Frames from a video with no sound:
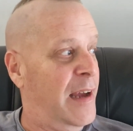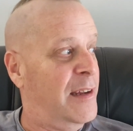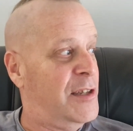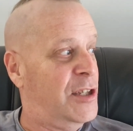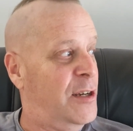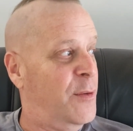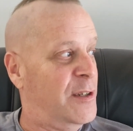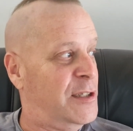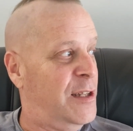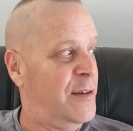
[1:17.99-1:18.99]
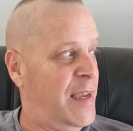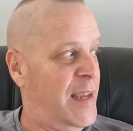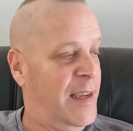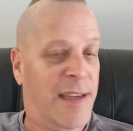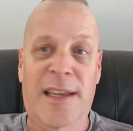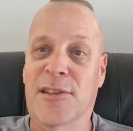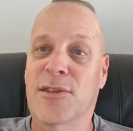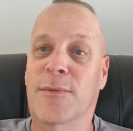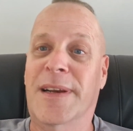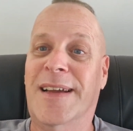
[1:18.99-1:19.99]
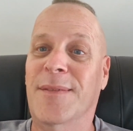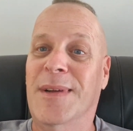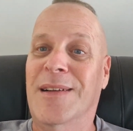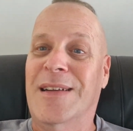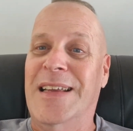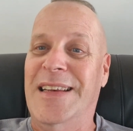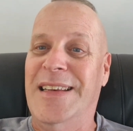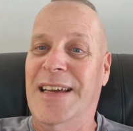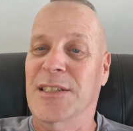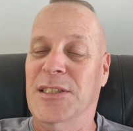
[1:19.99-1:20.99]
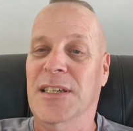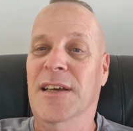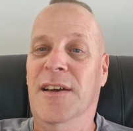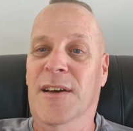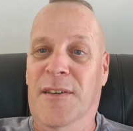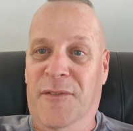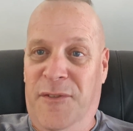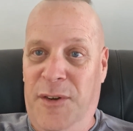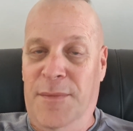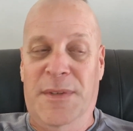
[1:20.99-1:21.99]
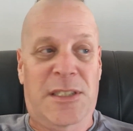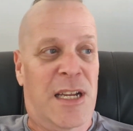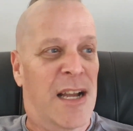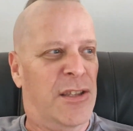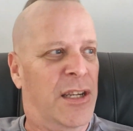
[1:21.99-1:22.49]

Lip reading: I'll let you know where it's located in case you want to come here and get a nice foot massage.